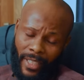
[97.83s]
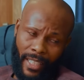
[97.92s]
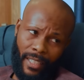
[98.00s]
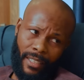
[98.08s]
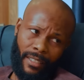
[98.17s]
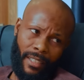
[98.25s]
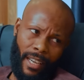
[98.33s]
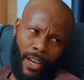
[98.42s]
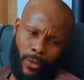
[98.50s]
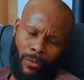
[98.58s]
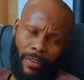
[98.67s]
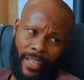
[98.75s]
on healing
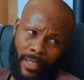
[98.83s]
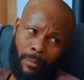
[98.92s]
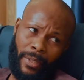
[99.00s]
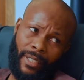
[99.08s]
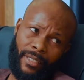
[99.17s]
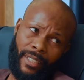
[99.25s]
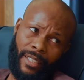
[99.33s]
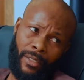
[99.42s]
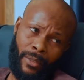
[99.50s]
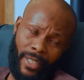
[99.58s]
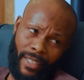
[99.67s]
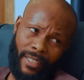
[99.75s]
and you'll find happiness
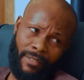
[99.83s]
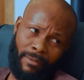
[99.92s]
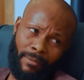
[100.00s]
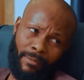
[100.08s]
again, okay?